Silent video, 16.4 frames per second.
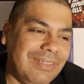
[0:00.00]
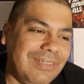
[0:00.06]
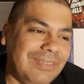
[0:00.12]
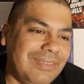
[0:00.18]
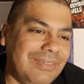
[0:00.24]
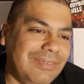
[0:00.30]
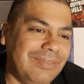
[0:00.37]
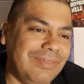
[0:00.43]

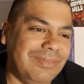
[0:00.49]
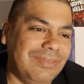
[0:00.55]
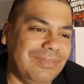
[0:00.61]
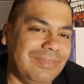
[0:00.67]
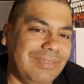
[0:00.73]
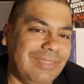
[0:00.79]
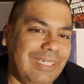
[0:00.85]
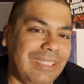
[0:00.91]
So
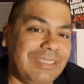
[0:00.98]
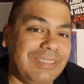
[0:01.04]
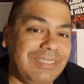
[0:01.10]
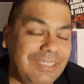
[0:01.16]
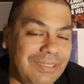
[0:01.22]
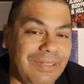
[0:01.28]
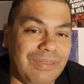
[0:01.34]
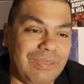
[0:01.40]
they
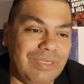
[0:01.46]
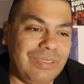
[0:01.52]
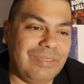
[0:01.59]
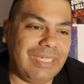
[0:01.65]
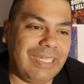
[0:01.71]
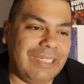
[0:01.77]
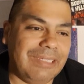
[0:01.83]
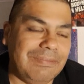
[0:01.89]
actually go do
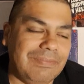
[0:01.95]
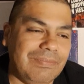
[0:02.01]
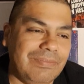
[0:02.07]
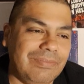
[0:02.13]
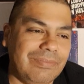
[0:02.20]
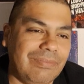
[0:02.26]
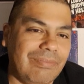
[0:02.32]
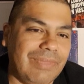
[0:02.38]
that.
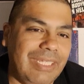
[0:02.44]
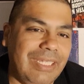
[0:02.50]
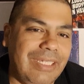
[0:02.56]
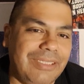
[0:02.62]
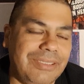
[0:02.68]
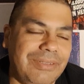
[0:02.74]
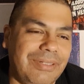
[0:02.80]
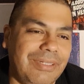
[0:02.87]
They
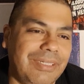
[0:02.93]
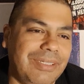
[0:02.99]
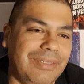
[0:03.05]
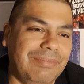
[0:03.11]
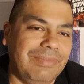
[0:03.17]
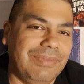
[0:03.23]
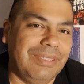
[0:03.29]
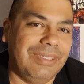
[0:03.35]
get drunk
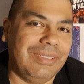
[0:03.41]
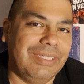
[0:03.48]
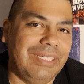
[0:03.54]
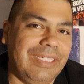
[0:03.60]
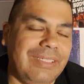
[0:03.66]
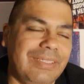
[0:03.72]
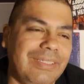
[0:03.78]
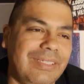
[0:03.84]
and like
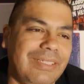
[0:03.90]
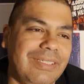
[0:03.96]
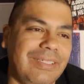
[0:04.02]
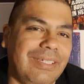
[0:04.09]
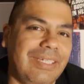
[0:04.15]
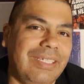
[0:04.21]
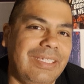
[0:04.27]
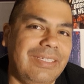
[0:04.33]
late at
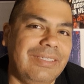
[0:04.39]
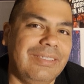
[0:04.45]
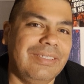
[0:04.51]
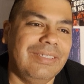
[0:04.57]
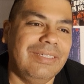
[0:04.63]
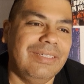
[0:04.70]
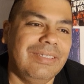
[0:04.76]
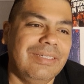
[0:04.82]
night.
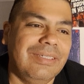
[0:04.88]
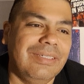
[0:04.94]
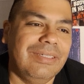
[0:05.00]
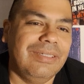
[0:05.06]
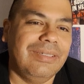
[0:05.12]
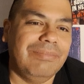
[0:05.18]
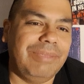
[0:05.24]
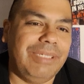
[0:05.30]

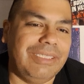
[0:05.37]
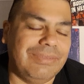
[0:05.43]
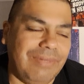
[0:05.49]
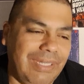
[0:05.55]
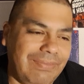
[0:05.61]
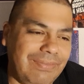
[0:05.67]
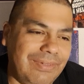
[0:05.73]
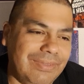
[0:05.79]
Pete's
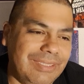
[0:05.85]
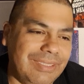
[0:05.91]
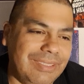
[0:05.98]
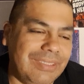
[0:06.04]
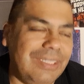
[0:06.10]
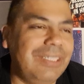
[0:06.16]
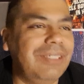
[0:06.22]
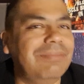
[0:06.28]
wife goes to
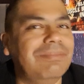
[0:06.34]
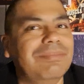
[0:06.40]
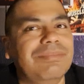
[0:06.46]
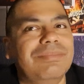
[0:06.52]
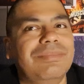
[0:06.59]
sleep.